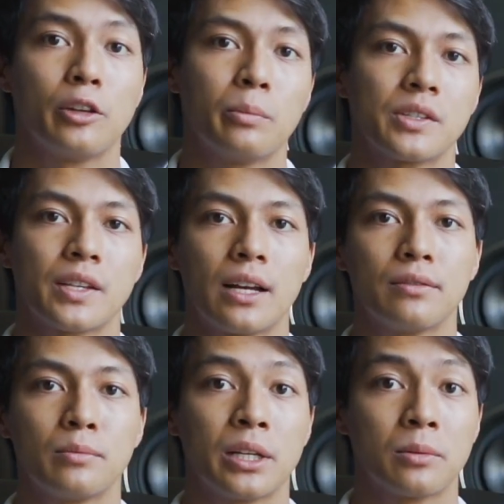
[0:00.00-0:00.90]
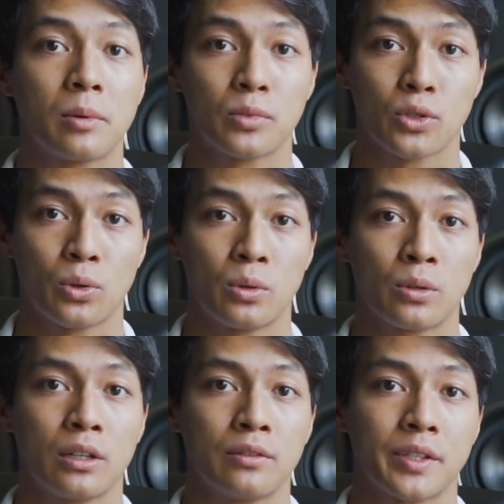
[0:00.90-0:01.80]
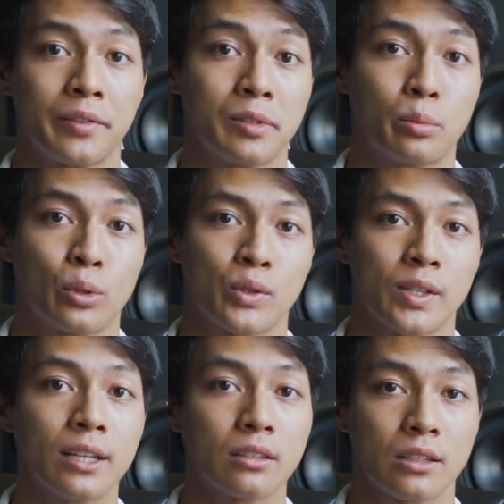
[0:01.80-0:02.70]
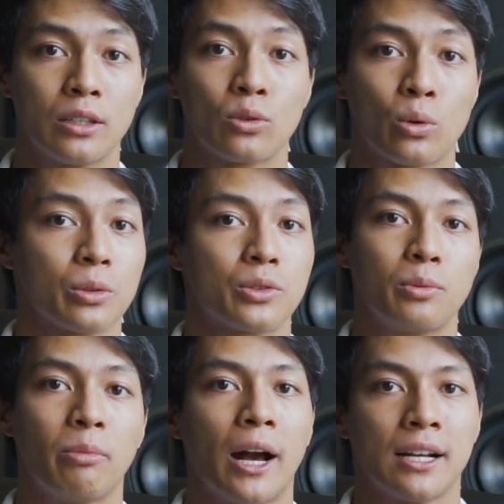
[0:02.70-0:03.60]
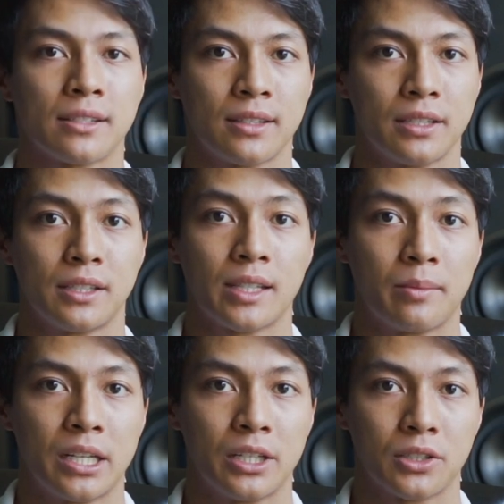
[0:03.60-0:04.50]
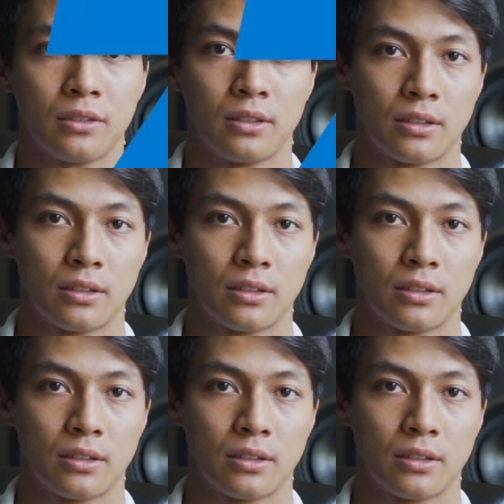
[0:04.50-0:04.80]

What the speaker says: you must have a minimum score of 70% in order to pass the examination.